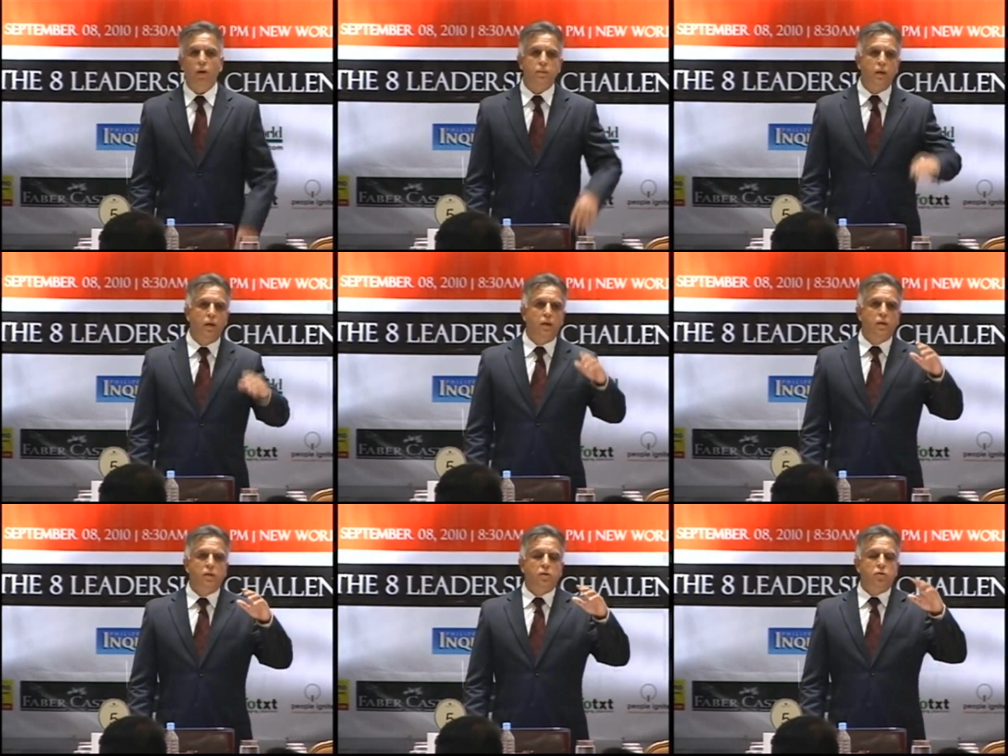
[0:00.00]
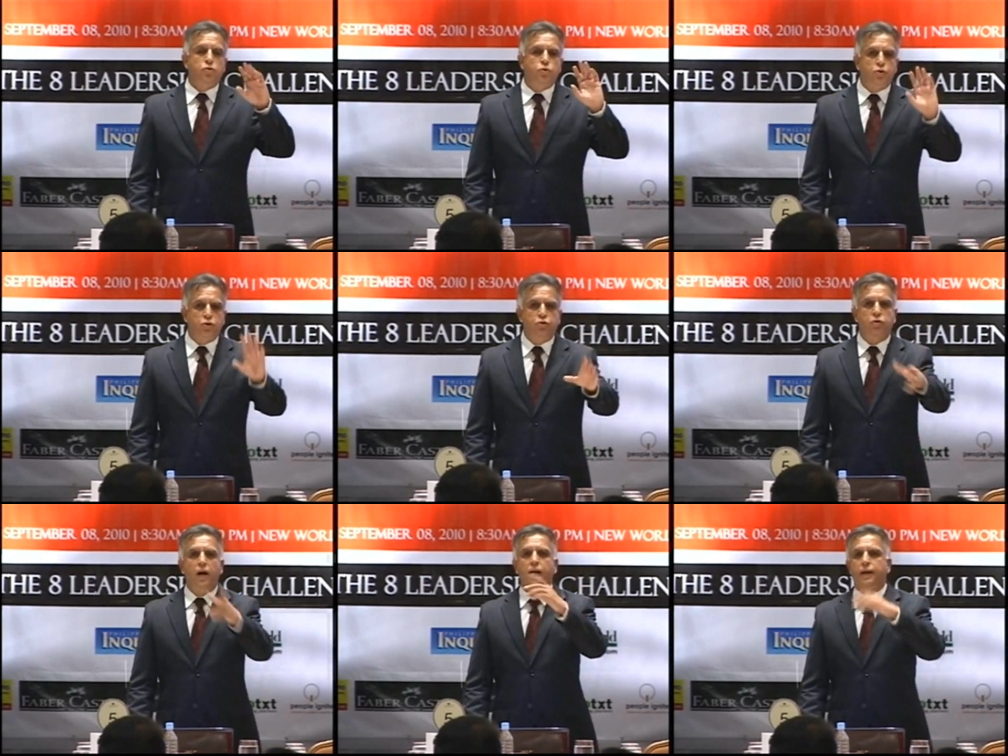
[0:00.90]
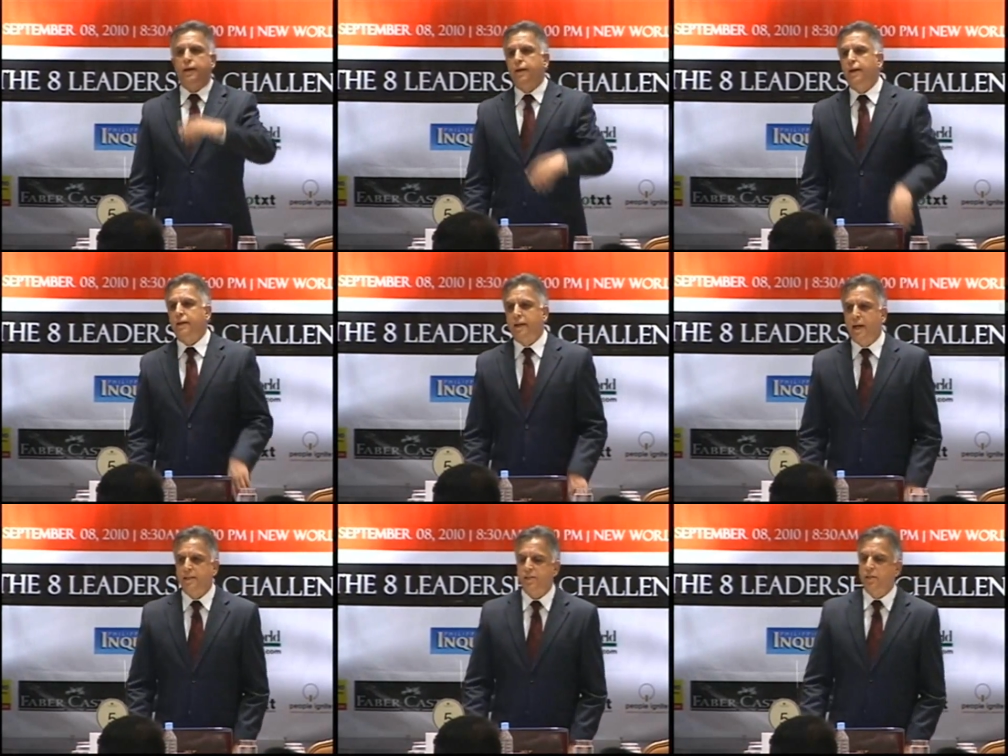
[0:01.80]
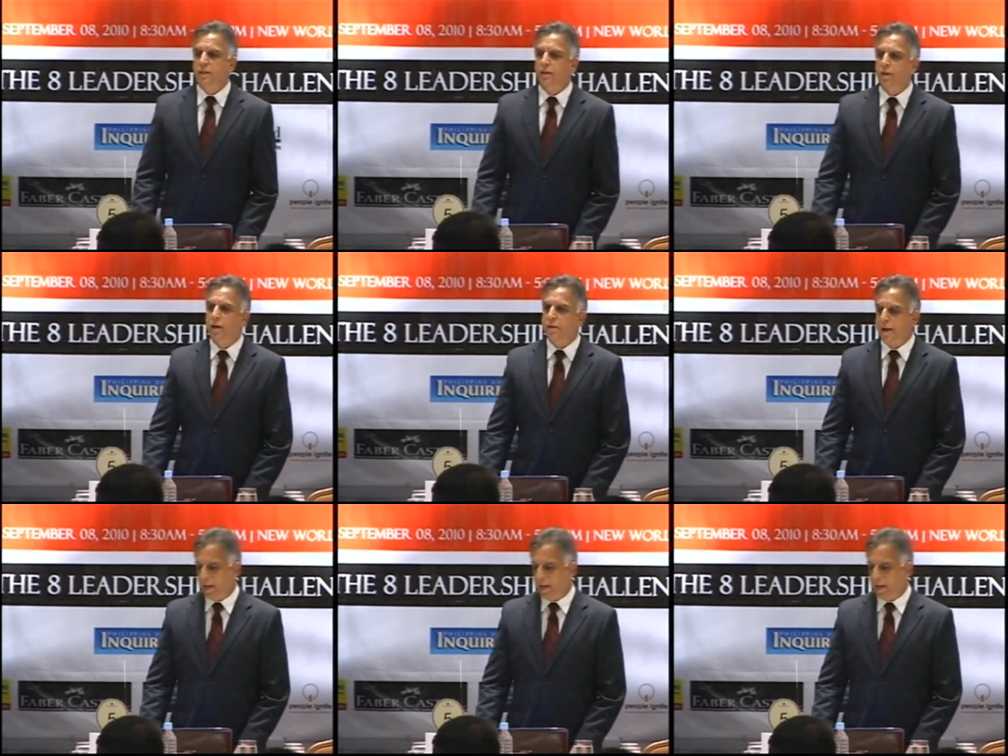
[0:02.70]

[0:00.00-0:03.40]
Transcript: Oh, could you try and guess their